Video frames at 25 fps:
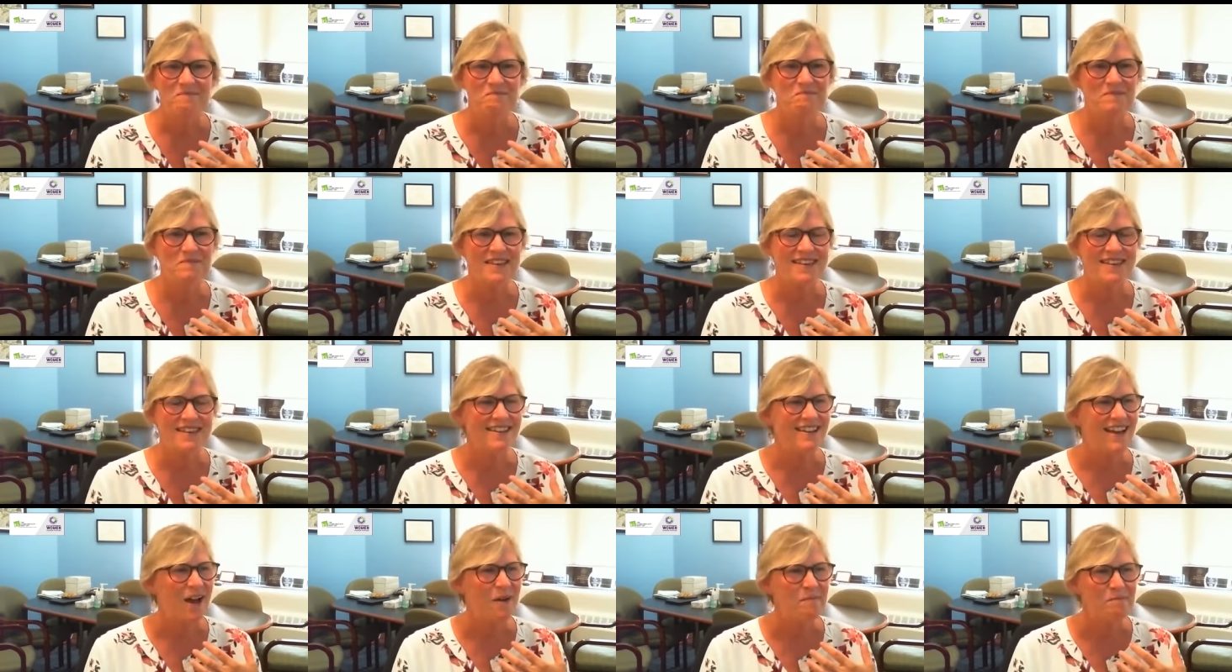
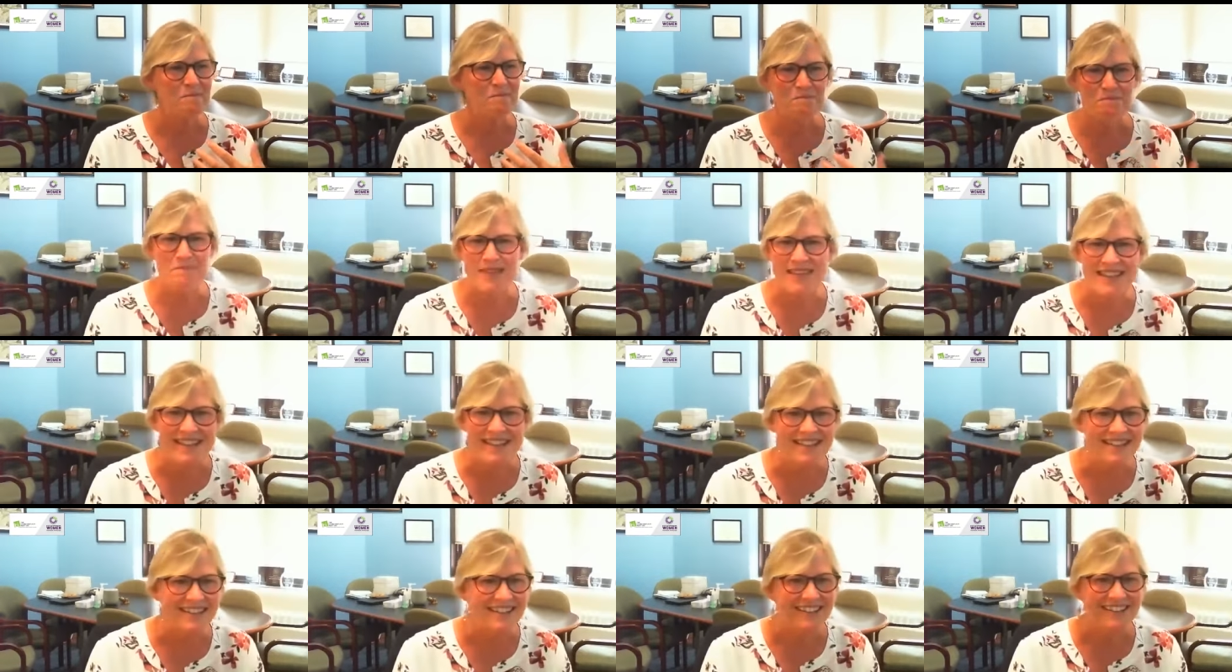be
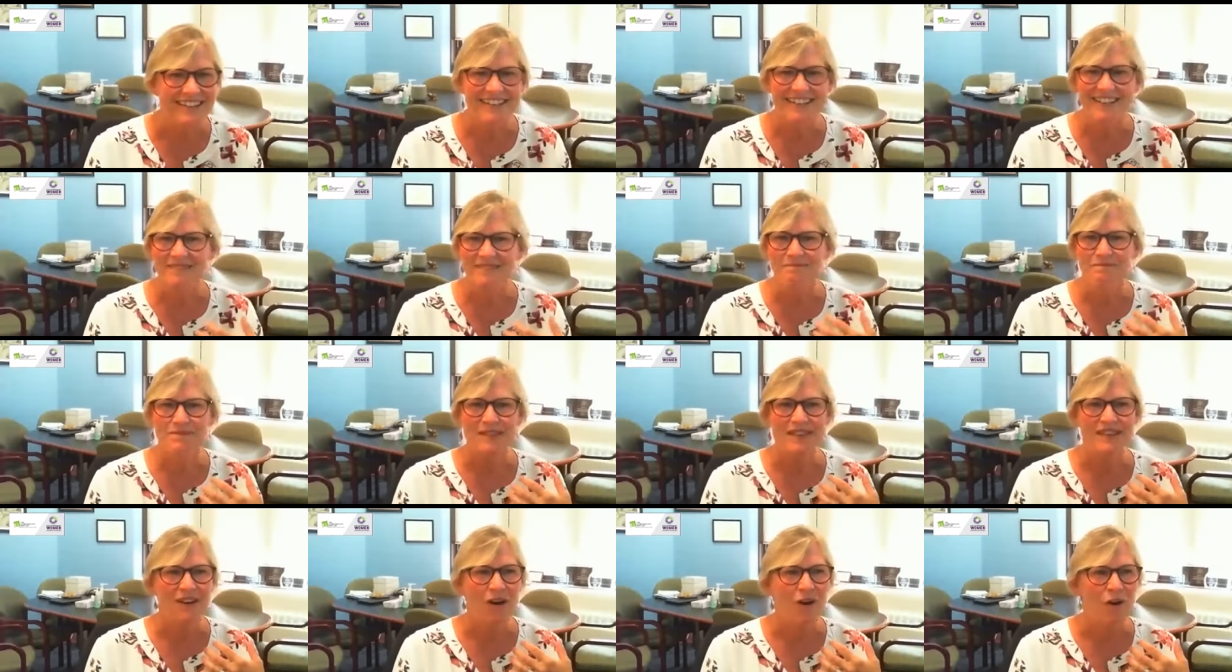upbeat,
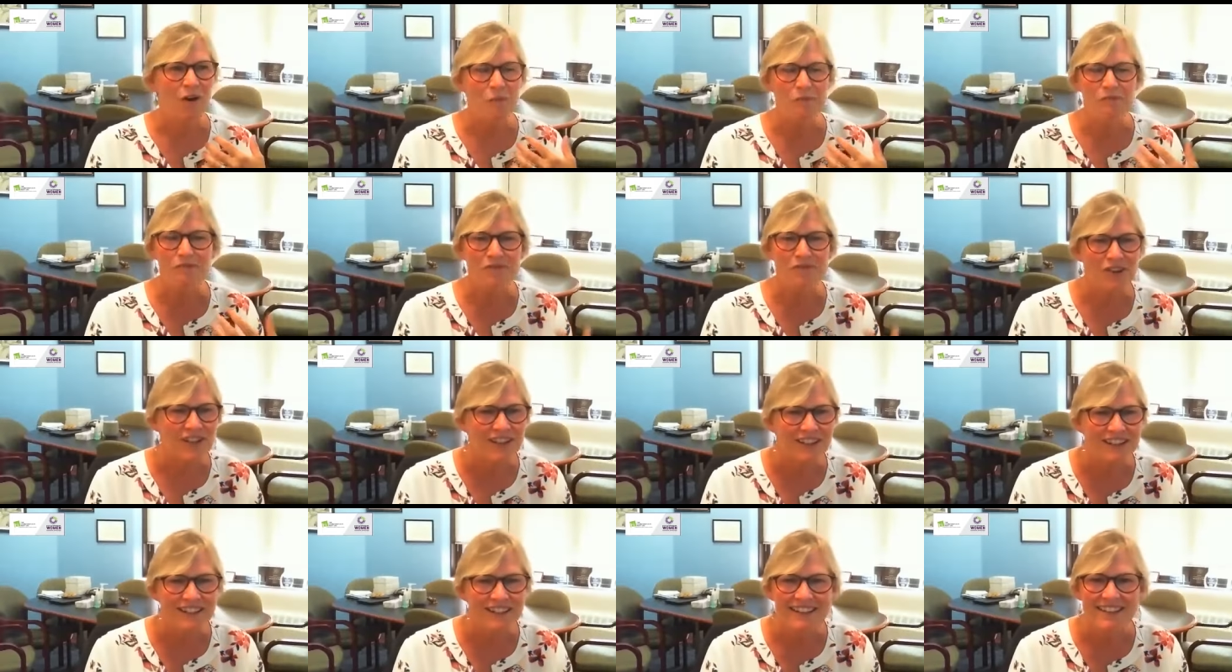be
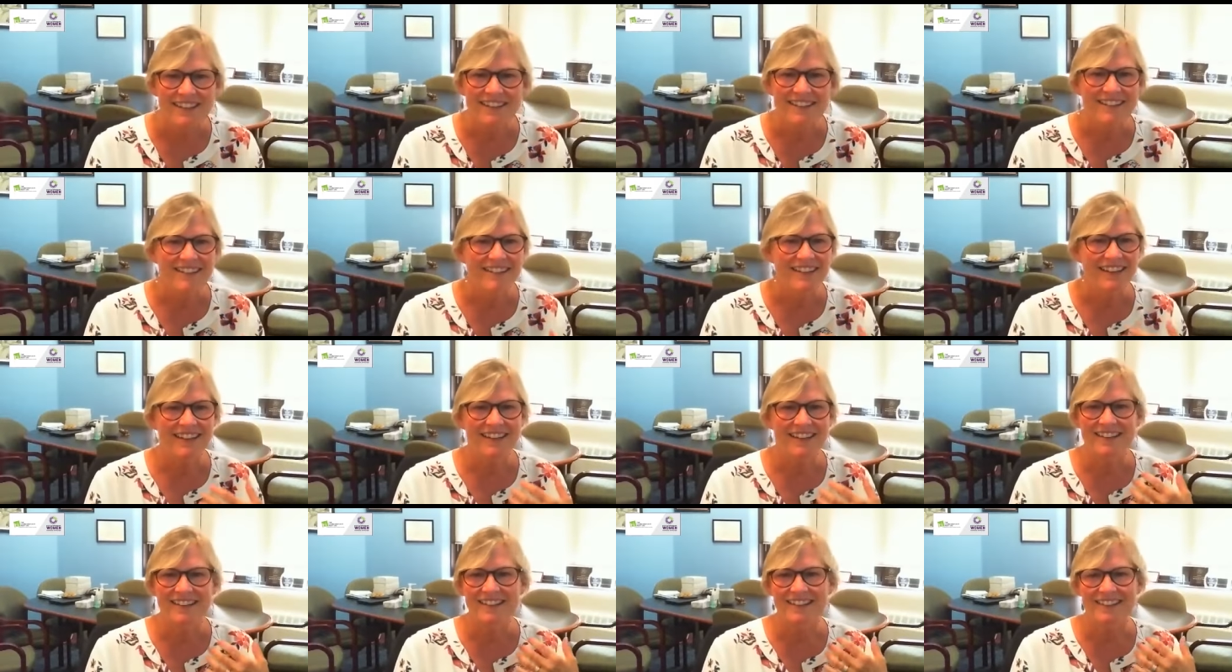hopeful,
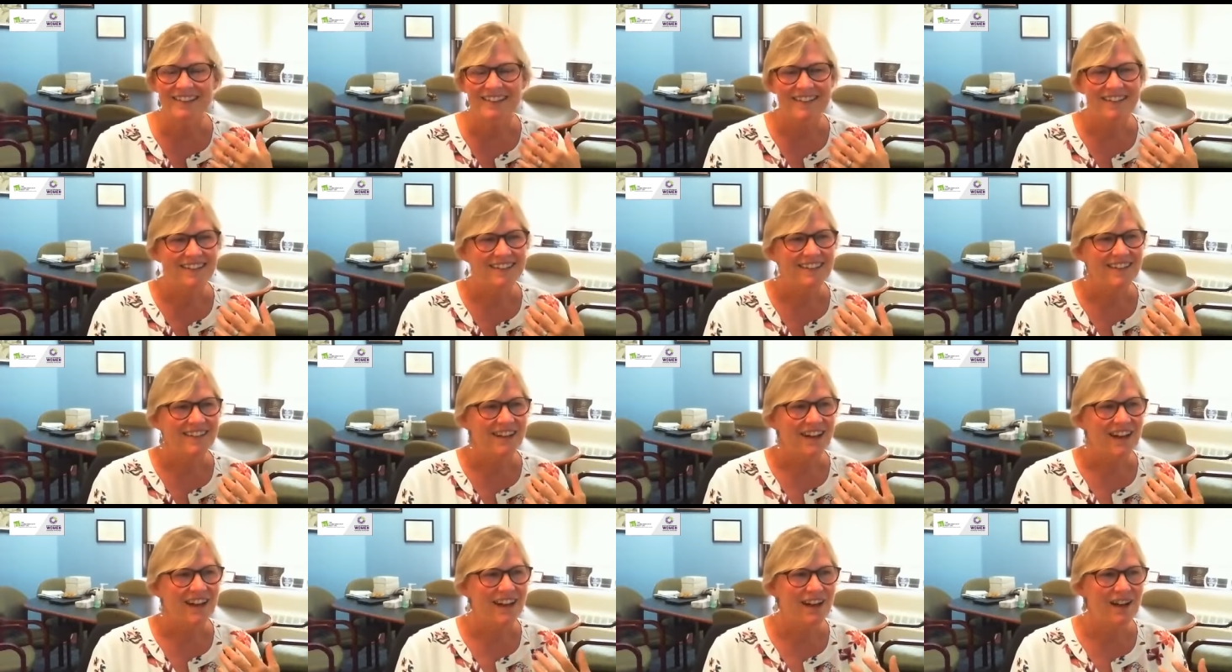and
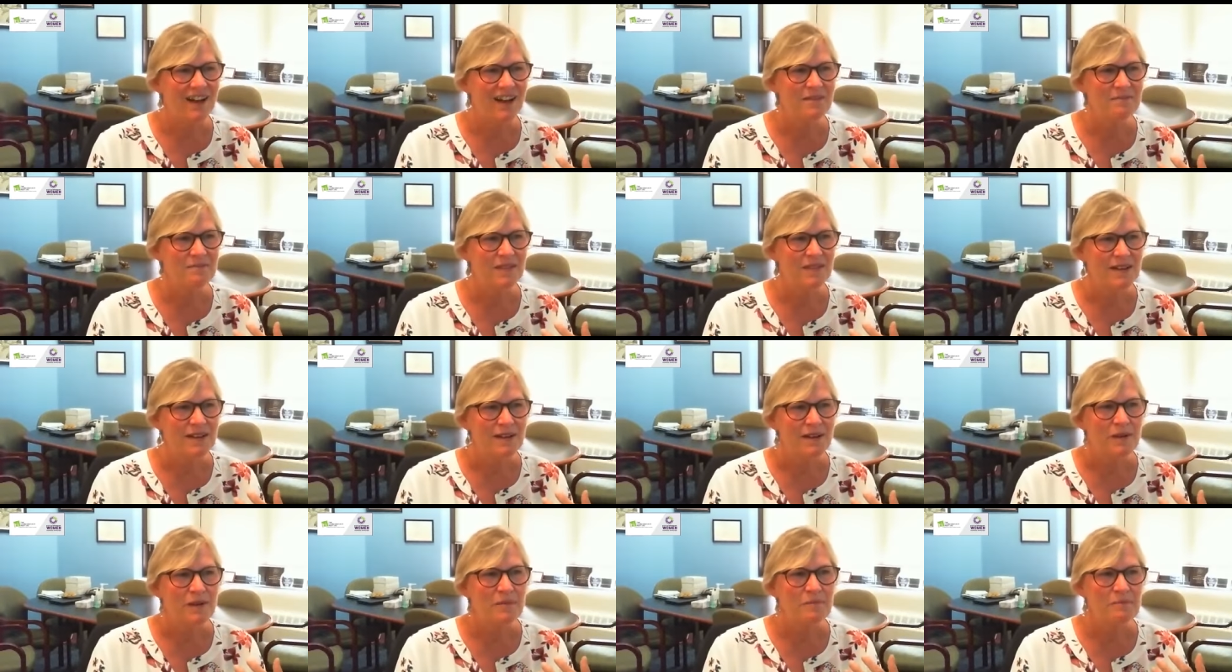
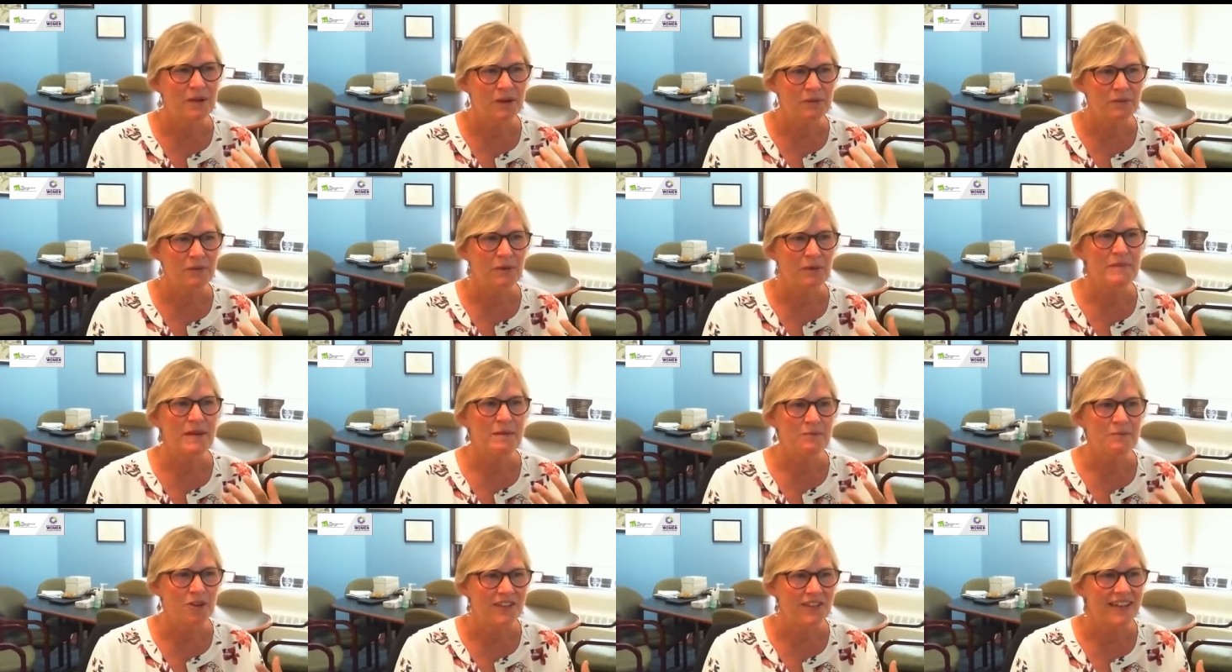um, but
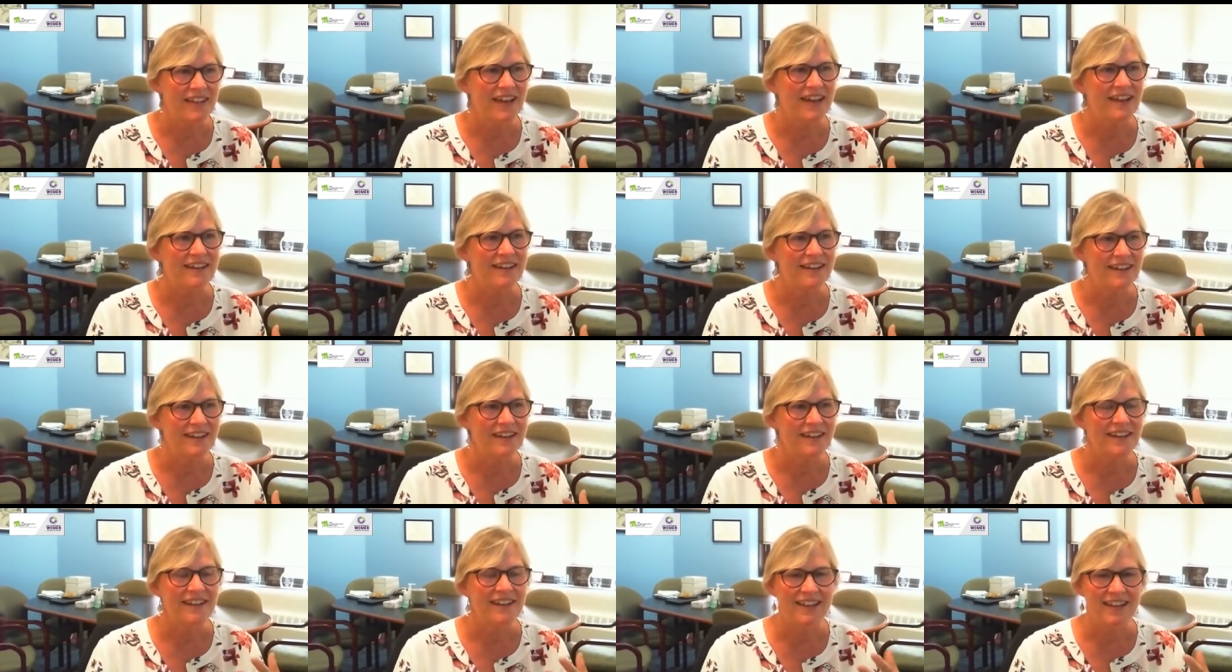remember that
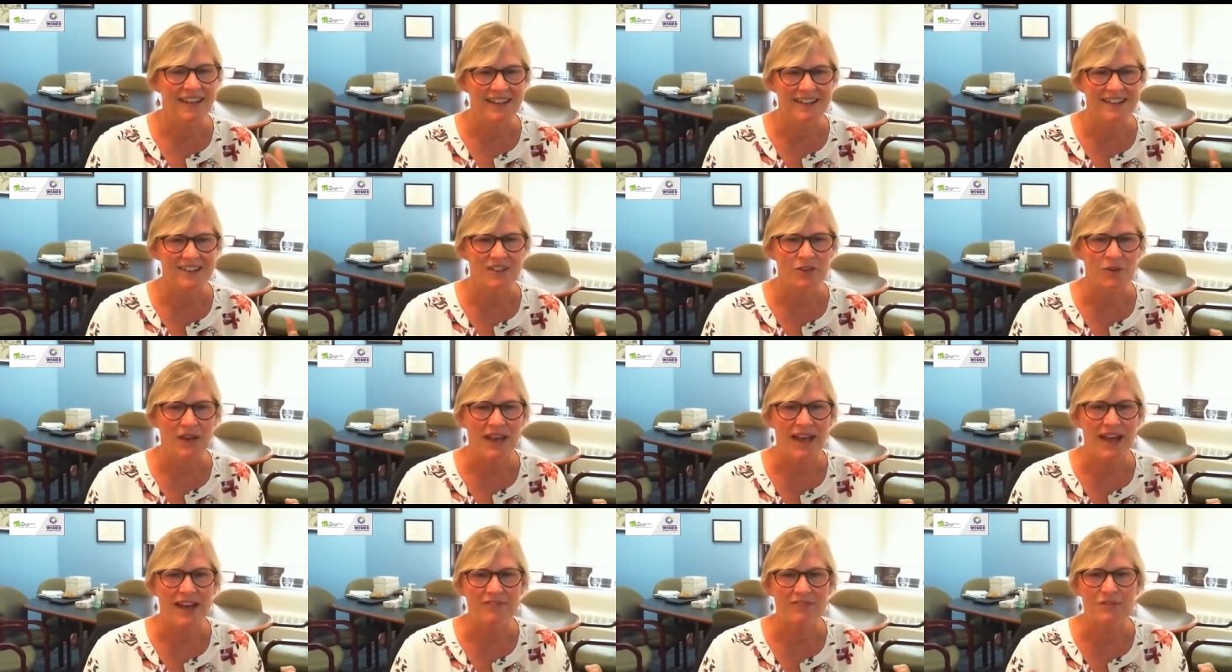it, it, you
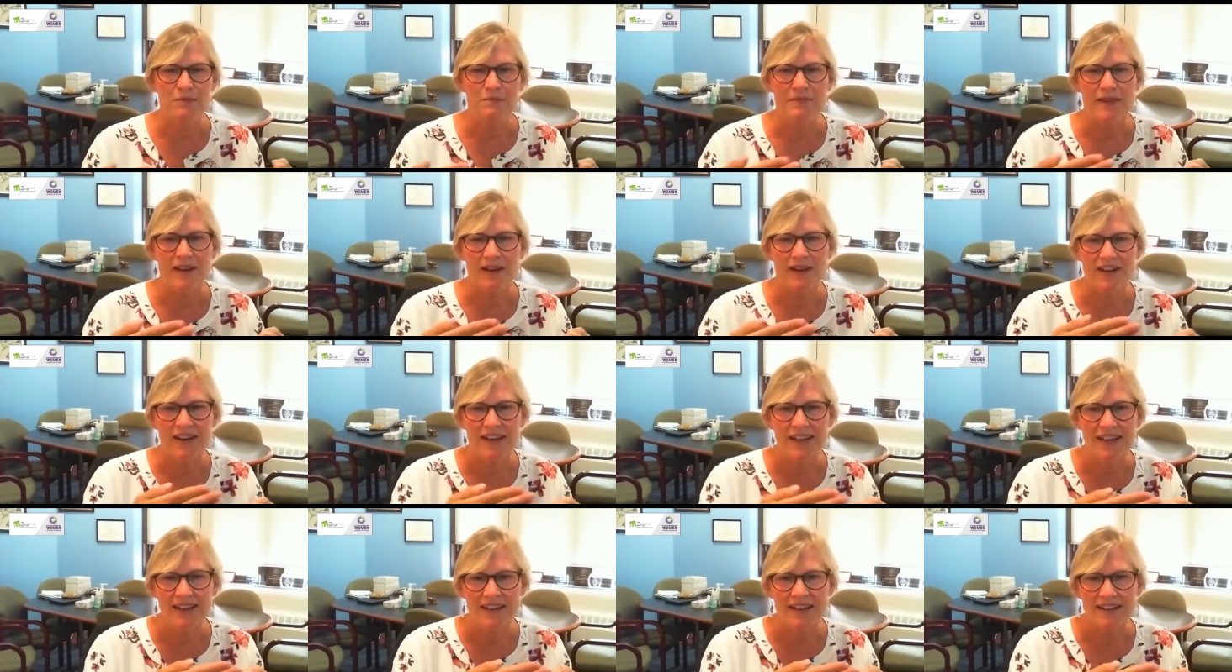have to
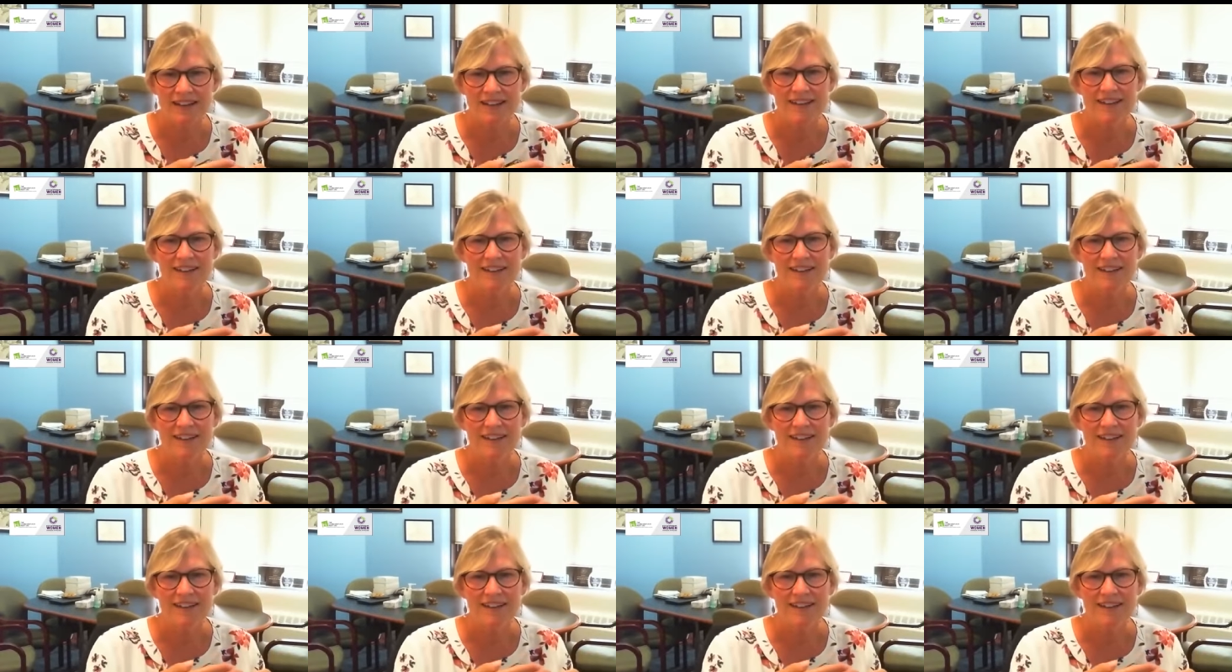marry it